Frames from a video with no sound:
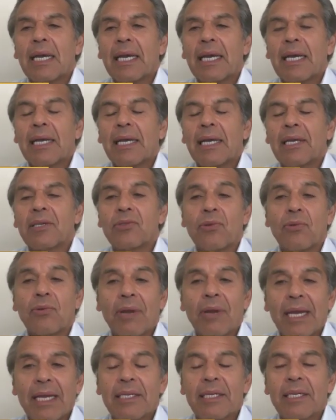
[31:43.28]
has
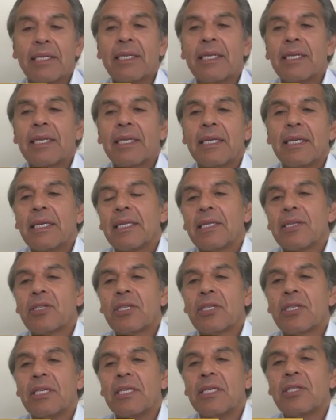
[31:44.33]
directed the
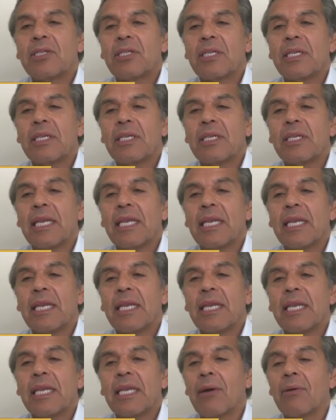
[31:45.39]
CDC not to
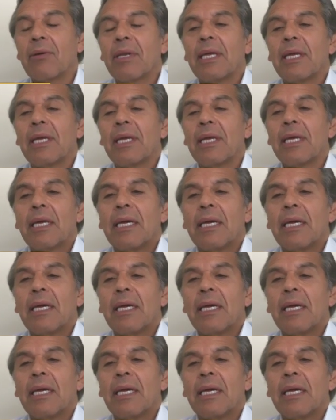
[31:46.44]
put out